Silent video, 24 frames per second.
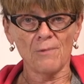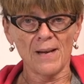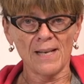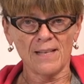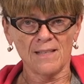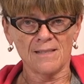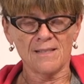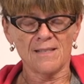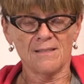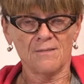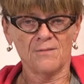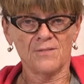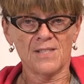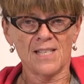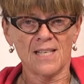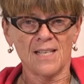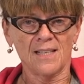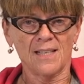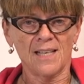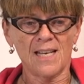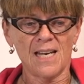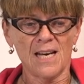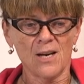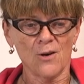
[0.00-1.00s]
relatives
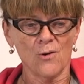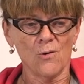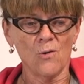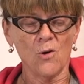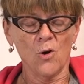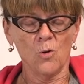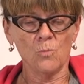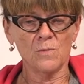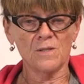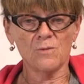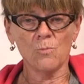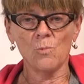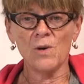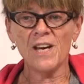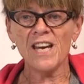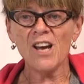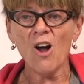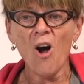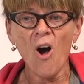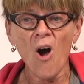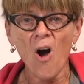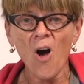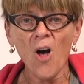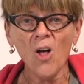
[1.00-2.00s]
in care homes. We
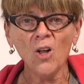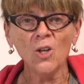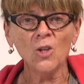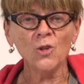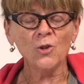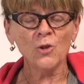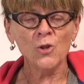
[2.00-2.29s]
all